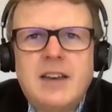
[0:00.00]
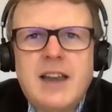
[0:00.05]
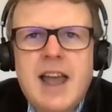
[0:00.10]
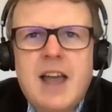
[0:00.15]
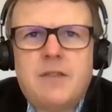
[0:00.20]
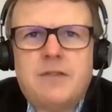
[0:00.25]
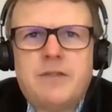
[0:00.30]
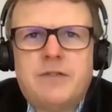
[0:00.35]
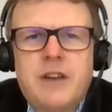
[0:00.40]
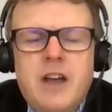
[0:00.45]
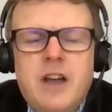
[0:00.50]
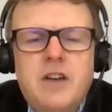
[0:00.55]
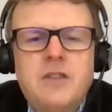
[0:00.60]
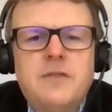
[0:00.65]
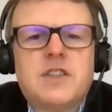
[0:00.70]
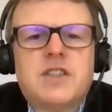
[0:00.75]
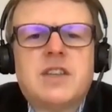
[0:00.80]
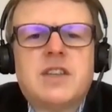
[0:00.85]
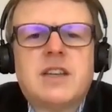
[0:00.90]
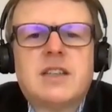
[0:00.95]
now for
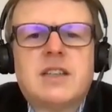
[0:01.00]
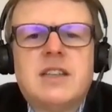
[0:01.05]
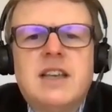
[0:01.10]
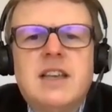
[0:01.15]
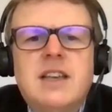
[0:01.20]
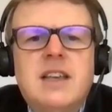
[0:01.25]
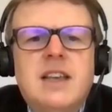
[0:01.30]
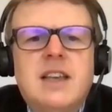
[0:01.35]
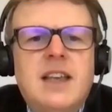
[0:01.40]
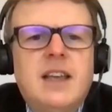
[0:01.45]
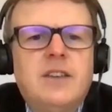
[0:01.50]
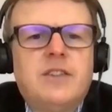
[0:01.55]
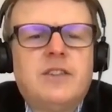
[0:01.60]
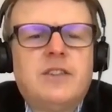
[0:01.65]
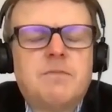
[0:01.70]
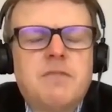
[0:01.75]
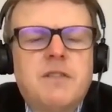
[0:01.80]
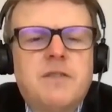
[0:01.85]
over 60 years,